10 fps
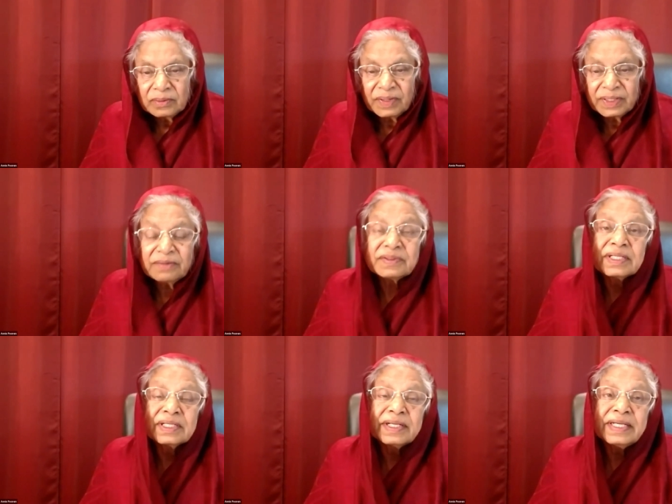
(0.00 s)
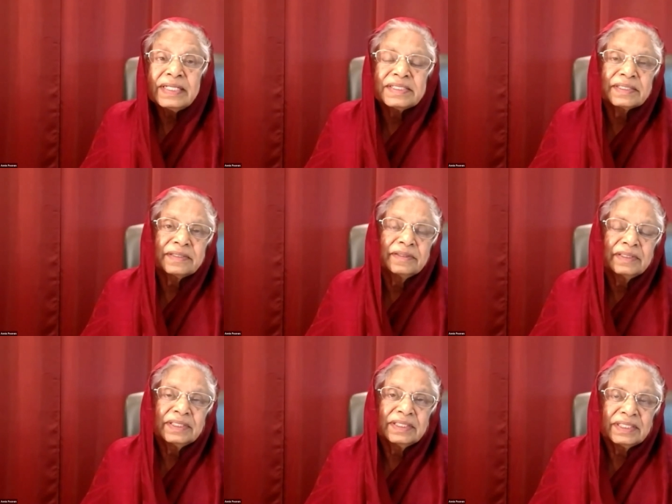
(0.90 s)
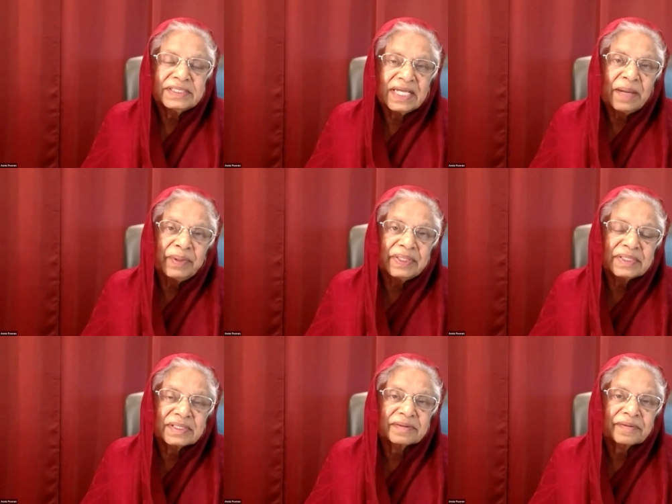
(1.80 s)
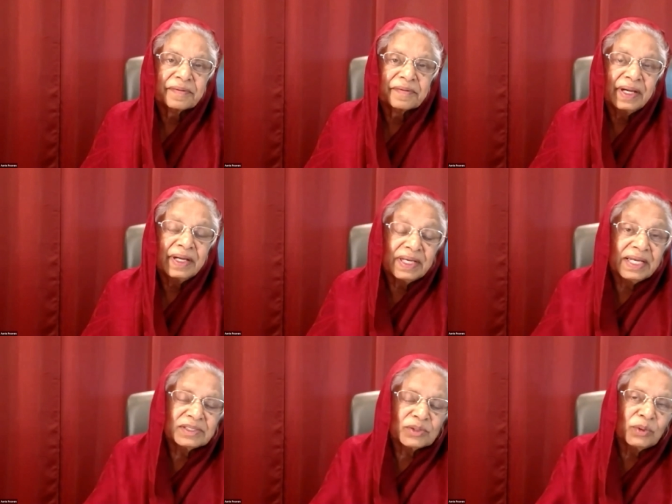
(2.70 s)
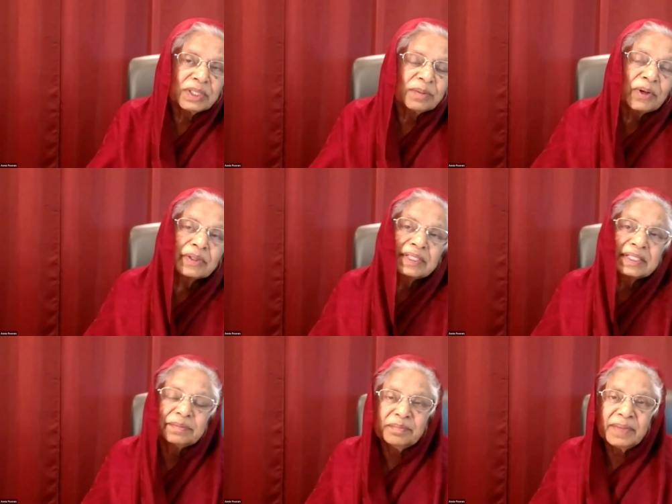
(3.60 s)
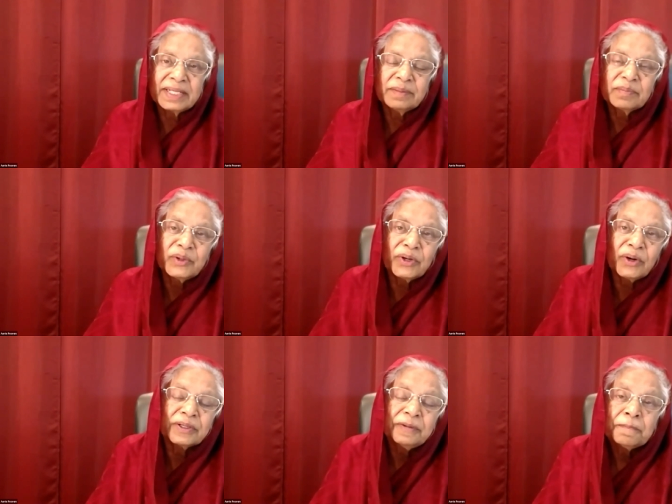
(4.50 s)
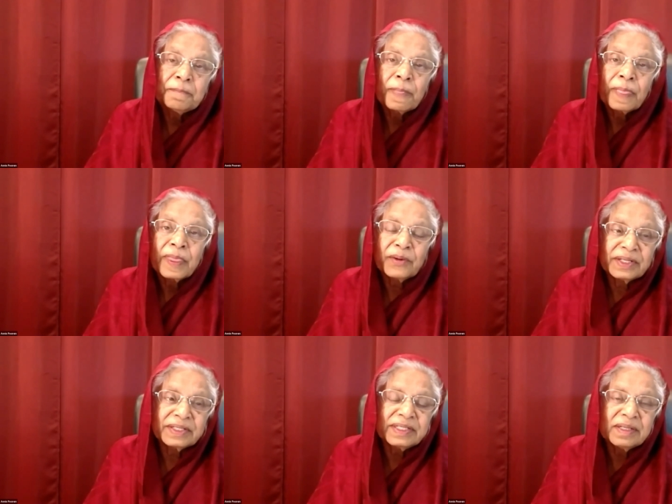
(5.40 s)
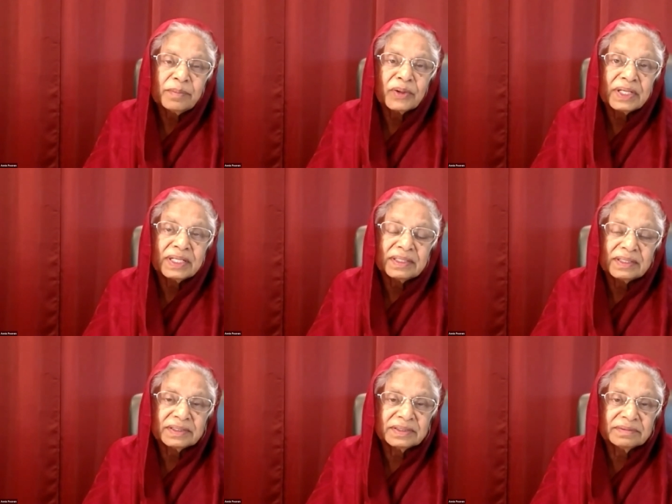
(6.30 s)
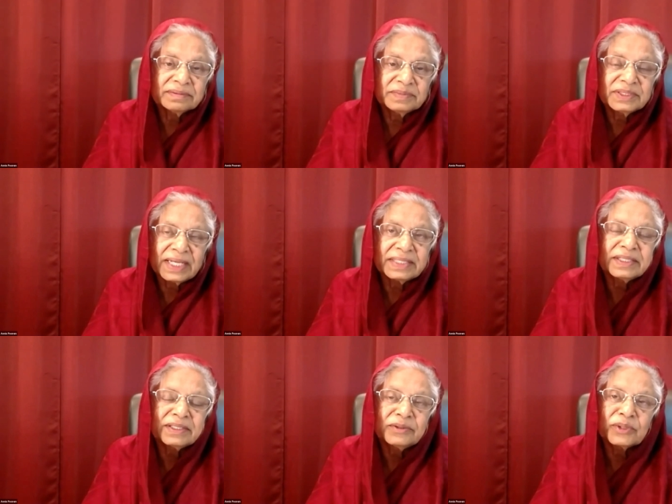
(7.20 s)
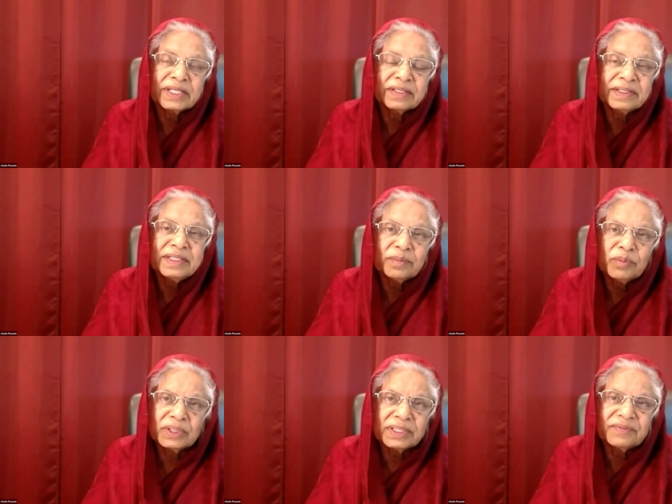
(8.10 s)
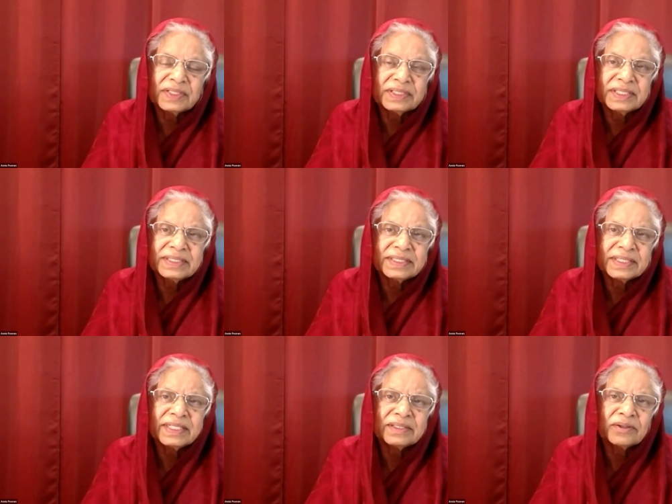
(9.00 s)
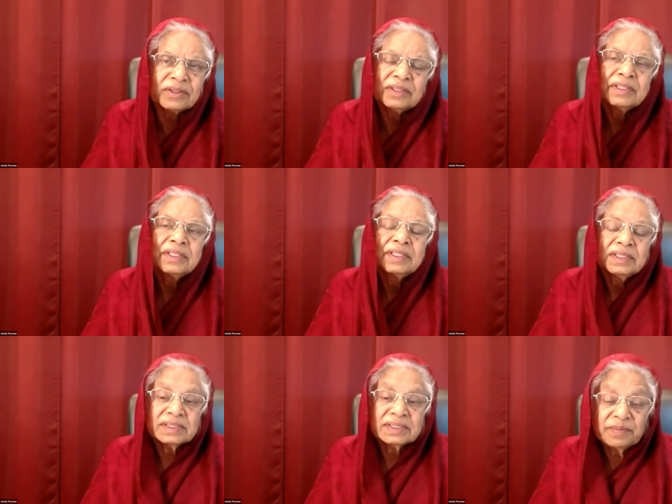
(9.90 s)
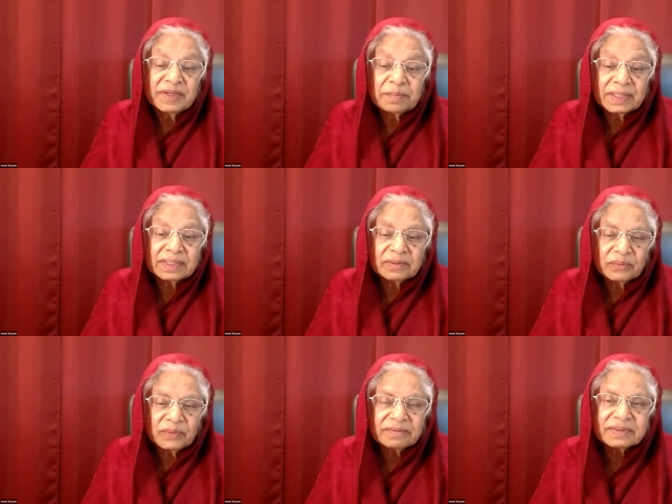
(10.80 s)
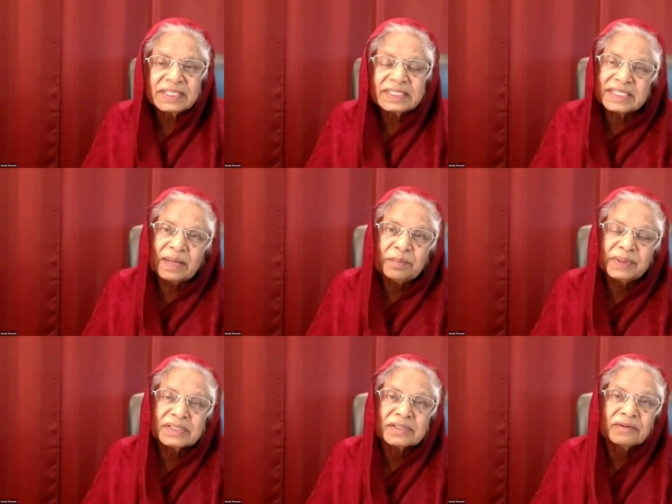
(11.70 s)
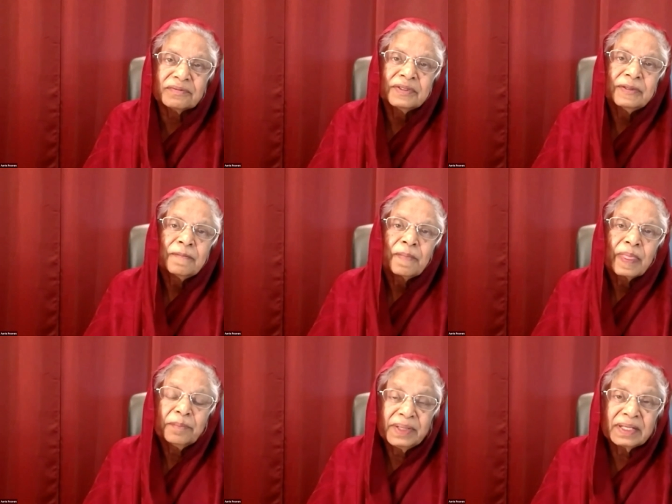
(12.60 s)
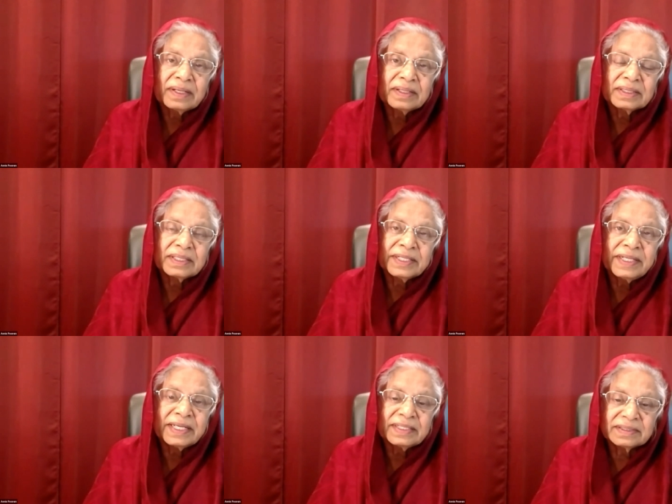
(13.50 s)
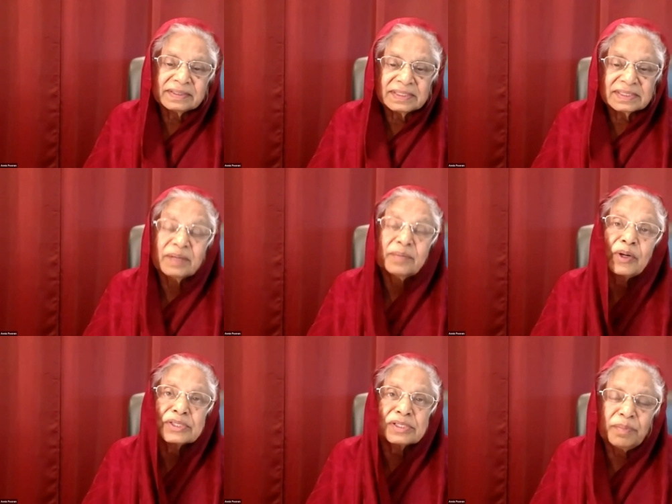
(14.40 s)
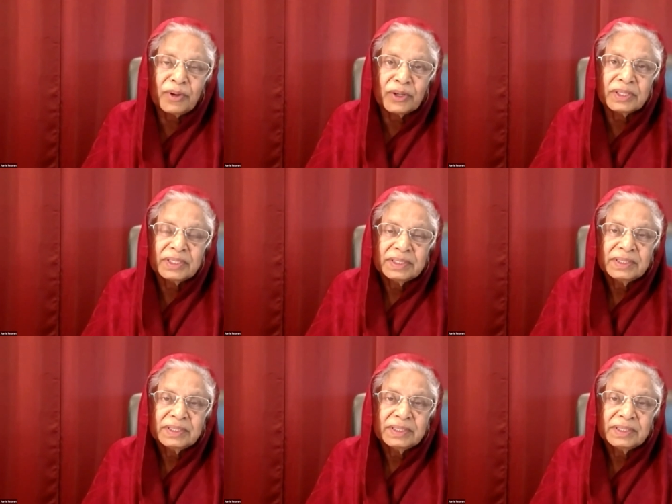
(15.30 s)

One of the great uh, champions, I, I, told about uh, Madame Guyon. You can read about her. I think you can read her book even in the internet or somewhere. But one of the great champions of being content is the Apostle Paul